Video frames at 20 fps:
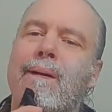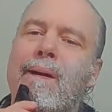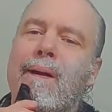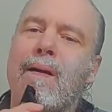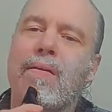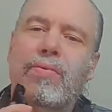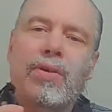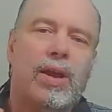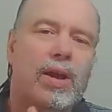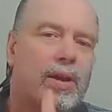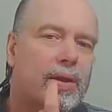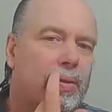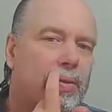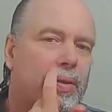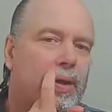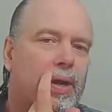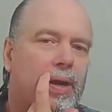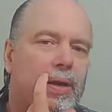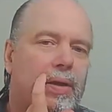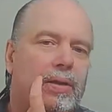There and
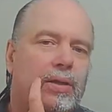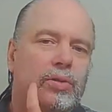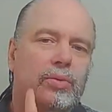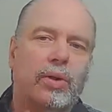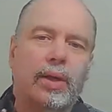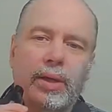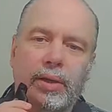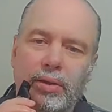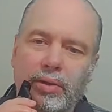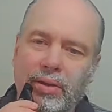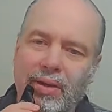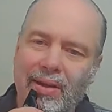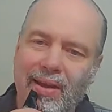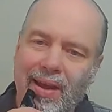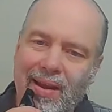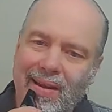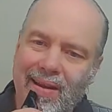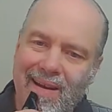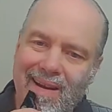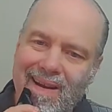there is where I usually get
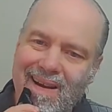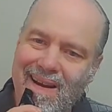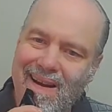cut.